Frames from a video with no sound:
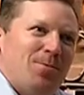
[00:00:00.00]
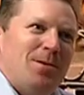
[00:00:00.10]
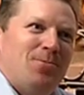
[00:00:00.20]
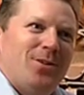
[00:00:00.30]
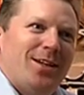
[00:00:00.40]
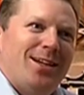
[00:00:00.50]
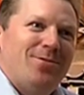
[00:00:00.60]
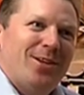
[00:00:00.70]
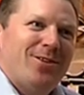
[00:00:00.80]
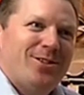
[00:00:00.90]
the people that are
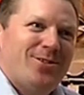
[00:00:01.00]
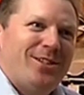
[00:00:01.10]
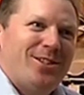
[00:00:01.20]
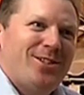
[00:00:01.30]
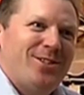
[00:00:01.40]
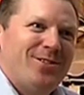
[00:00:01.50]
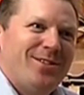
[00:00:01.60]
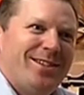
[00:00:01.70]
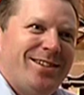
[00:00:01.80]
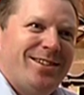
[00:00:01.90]
living on the streets too.
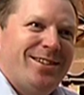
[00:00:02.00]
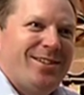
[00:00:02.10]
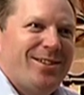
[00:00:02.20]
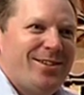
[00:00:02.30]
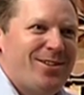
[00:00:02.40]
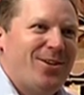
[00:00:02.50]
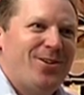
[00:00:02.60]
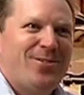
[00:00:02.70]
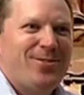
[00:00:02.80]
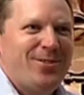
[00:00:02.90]
Hmm.
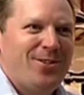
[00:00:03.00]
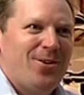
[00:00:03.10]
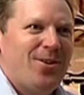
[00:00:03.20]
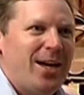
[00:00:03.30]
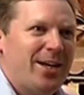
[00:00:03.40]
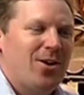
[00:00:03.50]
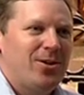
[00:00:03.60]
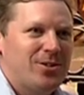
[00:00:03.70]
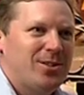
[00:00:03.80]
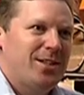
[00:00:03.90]
So, you know, I
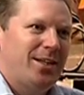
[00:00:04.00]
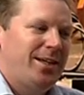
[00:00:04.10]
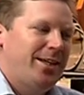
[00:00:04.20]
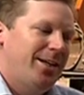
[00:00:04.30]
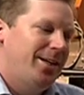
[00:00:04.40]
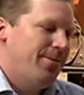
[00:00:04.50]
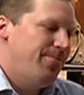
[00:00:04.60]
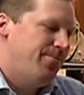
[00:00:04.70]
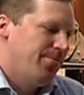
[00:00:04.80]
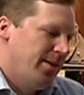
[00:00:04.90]
constantly
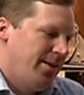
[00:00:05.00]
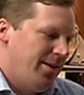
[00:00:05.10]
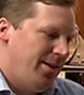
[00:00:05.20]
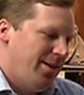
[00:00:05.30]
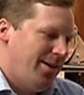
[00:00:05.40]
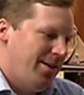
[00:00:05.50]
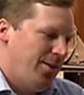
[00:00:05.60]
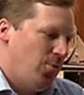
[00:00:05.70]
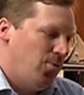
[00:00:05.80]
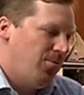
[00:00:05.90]

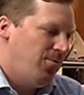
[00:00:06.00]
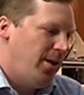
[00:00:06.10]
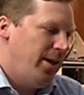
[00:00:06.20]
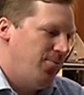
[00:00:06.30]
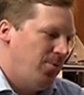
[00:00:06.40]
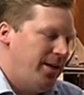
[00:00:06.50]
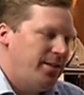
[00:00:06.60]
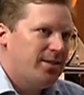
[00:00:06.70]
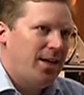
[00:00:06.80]
would find ways